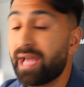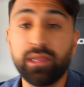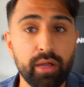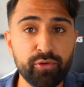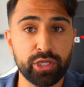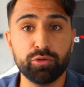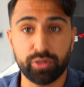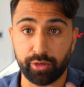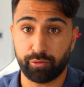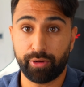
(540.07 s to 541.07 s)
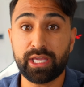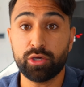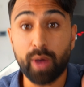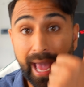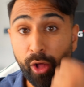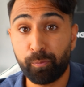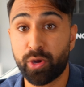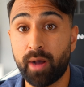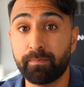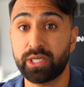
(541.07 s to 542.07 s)
love what you do, right? You help
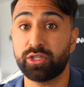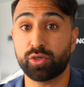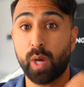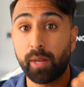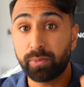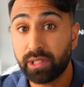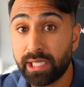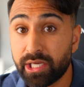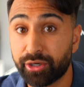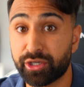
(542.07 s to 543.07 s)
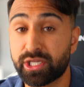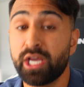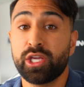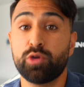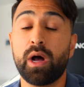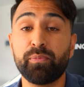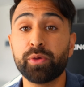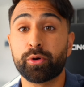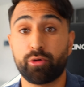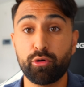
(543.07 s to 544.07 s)
companies, you help leaders, you help
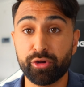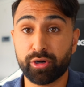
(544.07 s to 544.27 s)
them grow their